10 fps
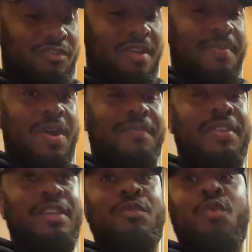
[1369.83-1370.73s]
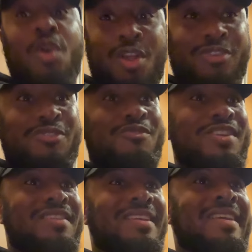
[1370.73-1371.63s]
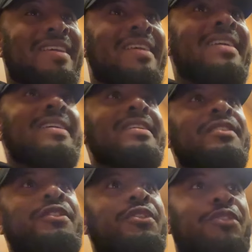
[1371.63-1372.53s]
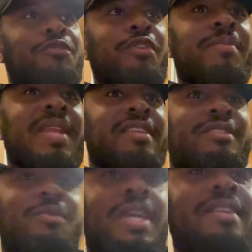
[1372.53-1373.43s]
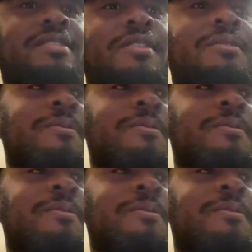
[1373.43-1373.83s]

drop off is on Wall Street. Three minutes away, so